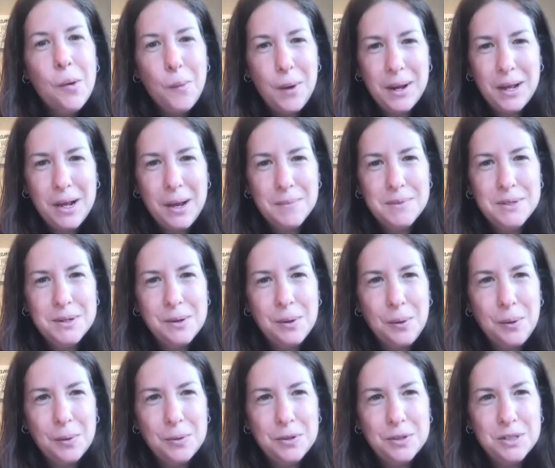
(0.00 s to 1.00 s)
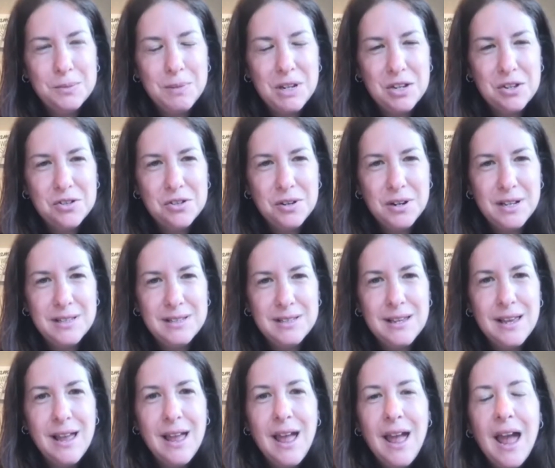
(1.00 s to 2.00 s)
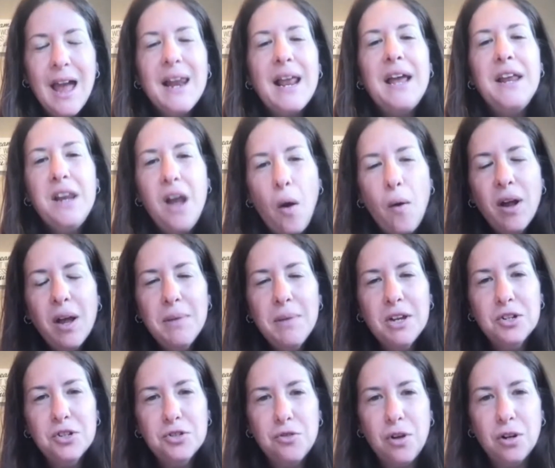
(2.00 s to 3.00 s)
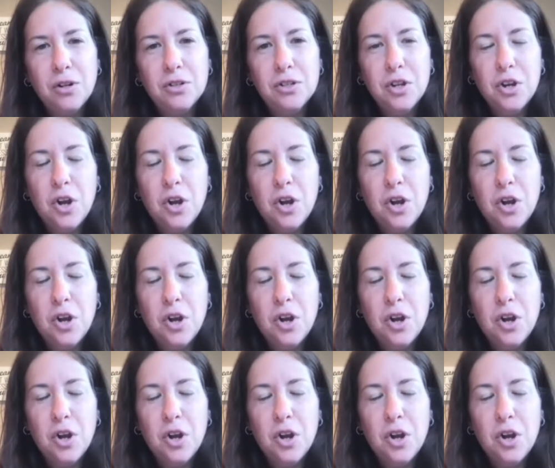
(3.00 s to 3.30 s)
when it comes to your older speech students. And I know it can be a struggle to